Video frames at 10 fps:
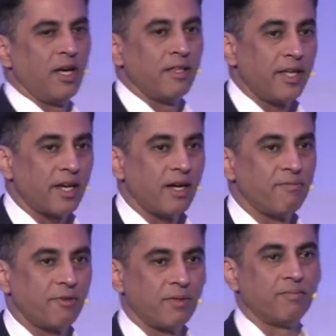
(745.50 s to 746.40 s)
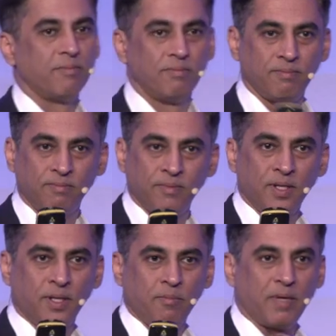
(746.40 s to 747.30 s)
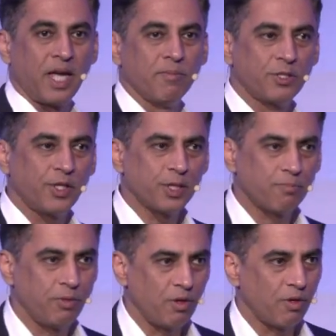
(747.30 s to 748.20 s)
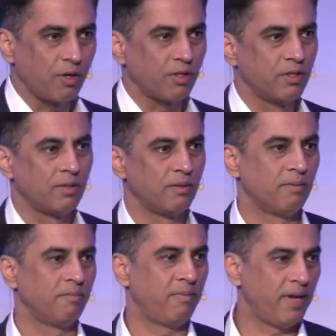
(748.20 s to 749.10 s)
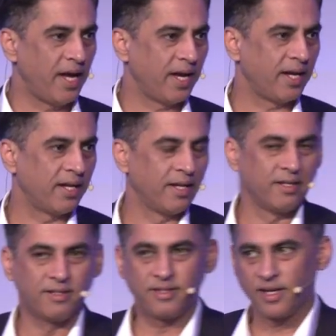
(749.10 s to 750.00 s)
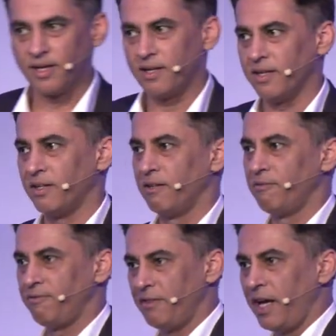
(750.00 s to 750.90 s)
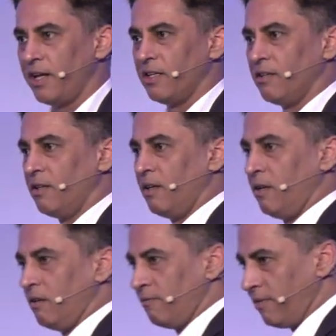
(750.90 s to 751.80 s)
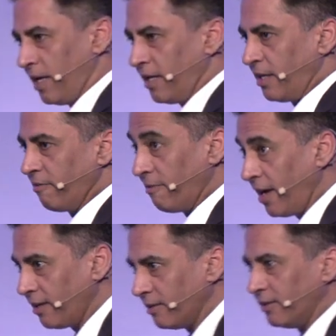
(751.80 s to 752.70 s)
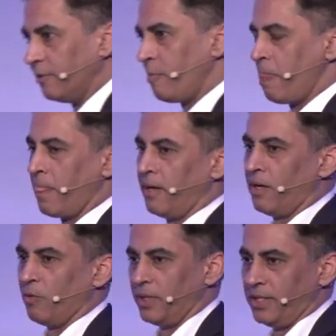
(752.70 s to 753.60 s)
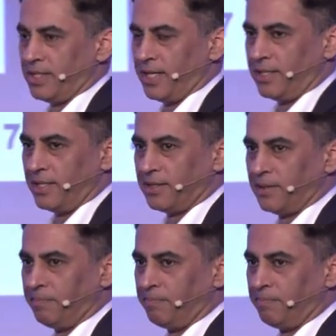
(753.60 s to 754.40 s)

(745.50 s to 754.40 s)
they come from being able to explore, play, tinker, fail, fail, fail with these ideas.